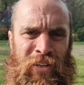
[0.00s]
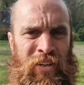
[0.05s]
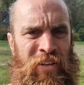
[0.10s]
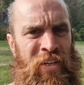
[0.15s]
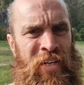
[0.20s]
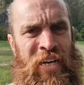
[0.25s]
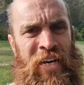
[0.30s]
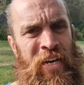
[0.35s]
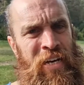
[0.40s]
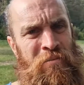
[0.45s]
that
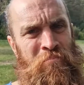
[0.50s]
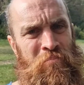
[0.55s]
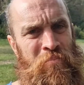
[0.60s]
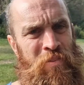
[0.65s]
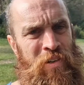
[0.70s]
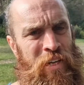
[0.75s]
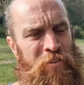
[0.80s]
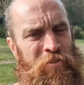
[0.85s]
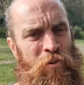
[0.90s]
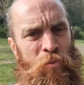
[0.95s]

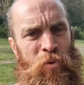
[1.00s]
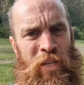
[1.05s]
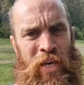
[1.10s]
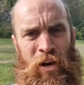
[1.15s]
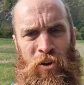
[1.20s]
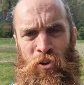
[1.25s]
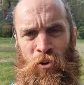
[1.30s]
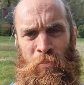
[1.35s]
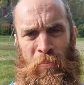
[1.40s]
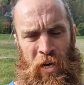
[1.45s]
living
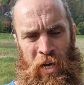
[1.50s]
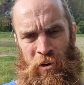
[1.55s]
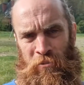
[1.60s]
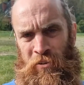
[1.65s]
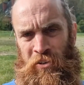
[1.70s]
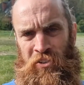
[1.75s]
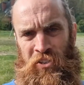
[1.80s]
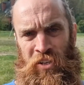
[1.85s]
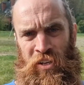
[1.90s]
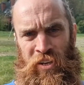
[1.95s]
without your
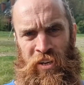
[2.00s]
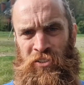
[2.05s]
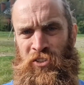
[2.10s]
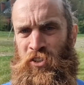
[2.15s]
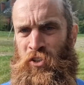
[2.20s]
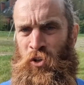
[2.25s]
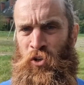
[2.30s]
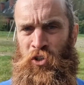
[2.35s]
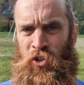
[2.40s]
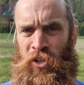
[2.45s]
parents in an
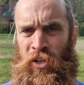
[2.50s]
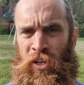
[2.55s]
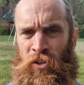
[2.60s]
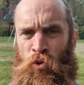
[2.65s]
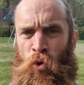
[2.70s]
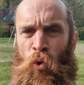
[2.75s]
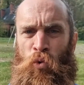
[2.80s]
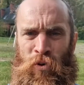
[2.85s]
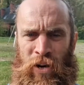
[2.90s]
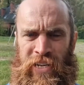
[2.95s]
institution,
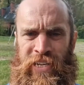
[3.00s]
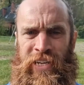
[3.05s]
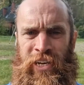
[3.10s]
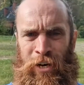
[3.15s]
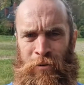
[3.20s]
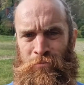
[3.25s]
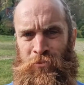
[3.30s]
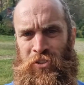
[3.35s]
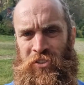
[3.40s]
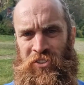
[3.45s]
it already
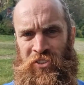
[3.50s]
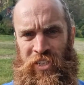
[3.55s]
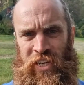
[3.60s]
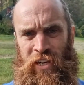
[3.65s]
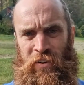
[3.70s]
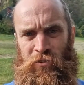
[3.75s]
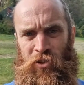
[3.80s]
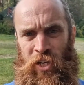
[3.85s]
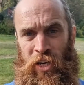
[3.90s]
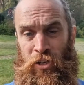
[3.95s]
comes with a
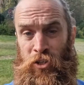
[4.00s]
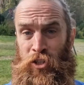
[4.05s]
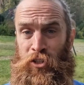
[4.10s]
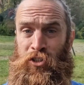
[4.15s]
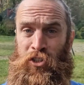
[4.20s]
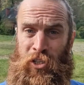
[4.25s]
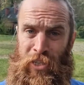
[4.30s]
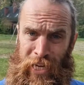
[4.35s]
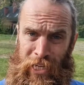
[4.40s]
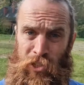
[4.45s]
stack of
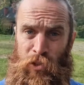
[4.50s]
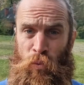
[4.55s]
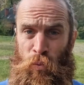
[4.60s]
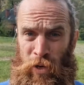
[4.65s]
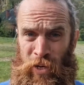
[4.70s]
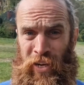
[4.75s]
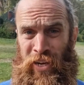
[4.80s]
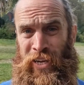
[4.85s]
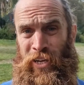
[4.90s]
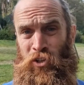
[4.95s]
challenges. So that's what
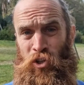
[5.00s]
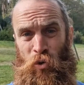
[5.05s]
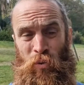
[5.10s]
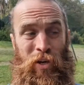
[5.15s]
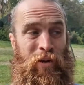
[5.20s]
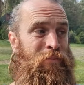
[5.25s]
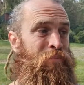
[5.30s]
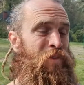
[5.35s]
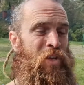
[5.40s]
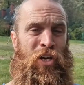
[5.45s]
we're here
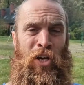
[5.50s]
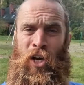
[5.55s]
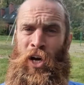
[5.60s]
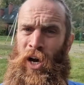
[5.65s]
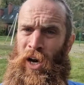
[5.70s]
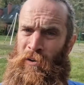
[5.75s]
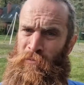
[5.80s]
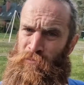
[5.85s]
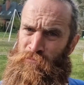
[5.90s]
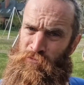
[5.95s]
doing.
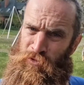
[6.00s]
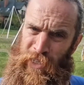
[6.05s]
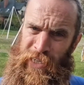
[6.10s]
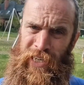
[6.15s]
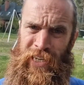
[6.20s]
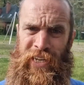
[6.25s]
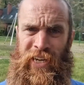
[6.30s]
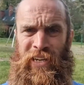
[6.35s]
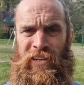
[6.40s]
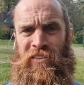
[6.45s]

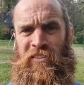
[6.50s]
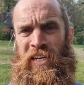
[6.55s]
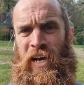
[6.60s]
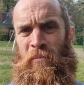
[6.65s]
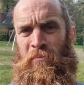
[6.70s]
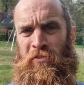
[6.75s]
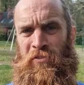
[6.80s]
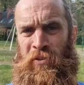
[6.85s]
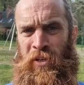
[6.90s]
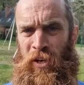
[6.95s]
Really
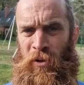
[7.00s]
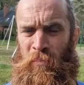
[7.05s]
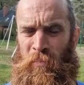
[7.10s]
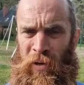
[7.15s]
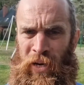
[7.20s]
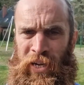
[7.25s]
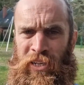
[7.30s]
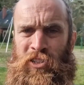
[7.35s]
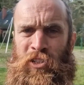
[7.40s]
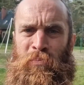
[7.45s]
in-depth,
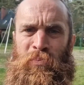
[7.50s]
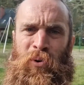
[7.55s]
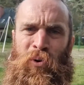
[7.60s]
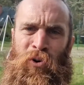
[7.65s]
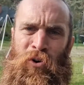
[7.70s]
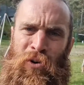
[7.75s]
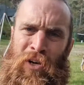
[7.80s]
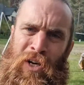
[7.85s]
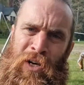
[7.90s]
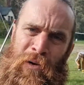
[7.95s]
play
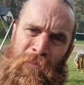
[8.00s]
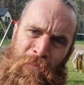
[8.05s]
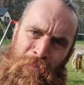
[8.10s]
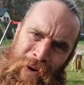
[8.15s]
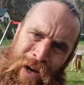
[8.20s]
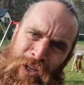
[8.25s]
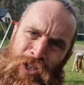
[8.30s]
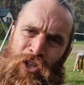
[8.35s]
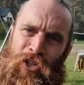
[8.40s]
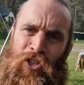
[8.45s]
support,
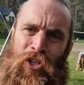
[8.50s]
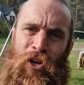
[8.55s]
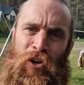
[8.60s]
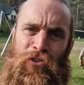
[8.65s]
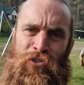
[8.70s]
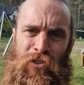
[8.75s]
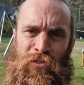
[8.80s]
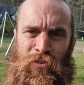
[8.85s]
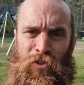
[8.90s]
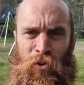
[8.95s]
magic
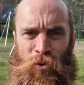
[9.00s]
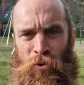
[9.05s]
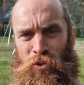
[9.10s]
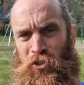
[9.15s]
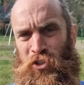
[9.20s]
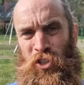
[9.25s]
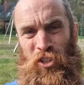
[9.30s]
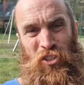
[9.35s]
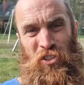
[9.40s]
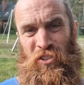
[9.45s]
shows, and of
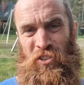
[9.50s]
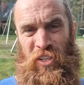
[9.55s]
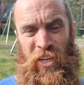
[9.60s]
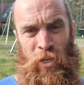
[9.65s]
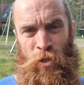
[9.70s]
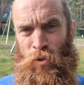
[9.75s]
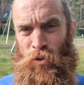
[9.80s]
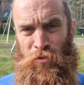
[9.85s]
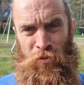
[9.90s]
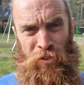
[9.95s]
course just
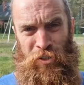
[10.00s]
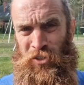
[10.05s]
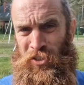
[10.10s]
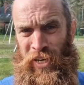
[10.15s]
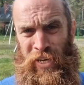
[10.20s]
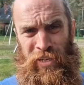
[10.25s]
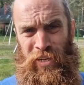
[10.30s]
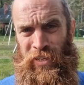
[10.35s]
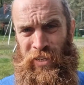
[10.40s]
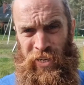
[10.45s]
giggles for the
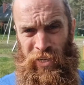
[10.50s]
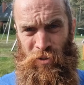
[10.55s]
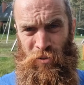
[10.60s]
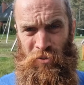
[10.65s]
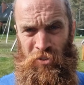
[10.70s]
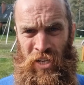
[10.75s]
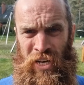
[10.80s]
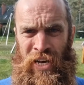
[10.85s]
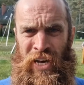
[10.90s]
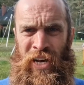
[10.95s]
sake of
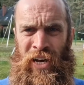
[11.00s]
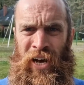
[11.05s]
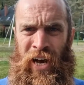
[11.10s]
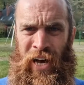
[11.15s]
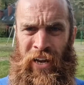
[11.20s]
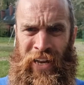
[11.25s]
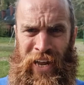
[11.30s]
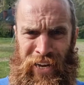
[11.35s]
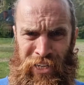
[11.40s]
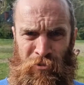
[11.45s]
giggles.
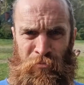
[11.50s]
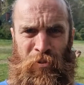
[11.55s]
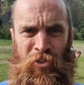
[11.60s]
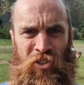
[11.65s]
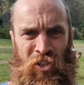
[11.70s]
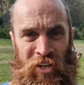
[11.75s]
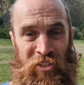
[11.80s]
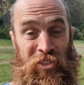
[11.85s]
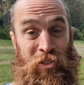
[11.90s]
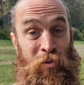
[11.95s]
And that is
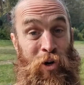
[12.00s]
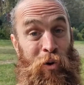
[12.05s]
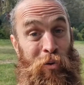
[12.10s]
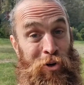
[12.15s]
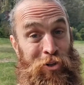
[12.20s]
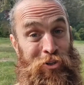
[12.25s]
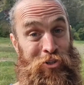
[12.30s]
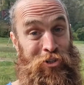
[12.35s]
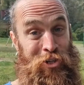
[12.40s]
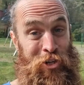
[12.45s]
precisely what I
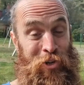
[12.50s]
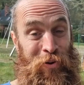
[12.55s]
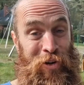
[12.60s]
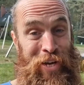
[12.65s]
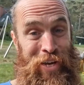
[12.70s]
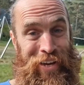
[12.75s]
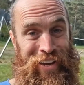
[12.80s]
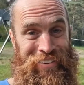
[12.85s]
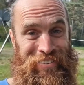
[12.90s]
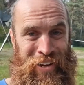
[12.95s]
wanted to show you
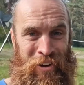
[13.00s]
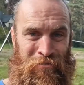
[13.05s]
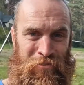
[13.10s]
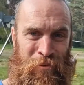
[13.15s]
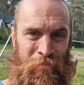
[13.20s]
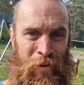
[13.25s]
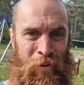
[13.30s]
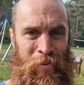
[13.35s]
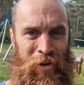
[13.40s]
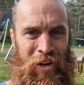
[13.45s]
here.
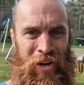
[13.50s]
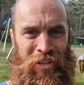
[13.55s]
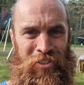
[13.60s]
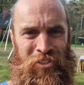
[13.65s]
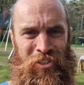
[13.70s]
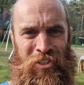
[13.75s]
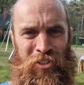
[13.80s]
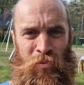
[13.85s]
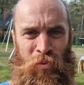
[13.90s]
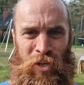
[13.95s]
Often people
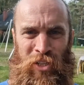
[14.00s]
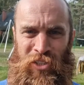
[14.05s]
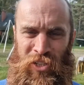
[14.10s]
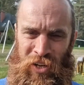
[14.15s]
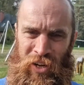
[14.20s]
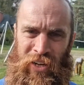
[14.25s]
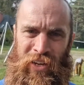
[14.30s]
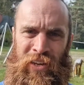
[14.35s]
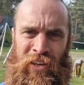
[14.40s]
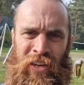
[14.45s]
ask us what it's
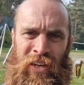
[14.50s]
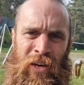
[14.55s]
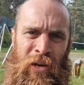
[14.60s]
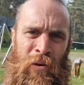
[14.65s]
like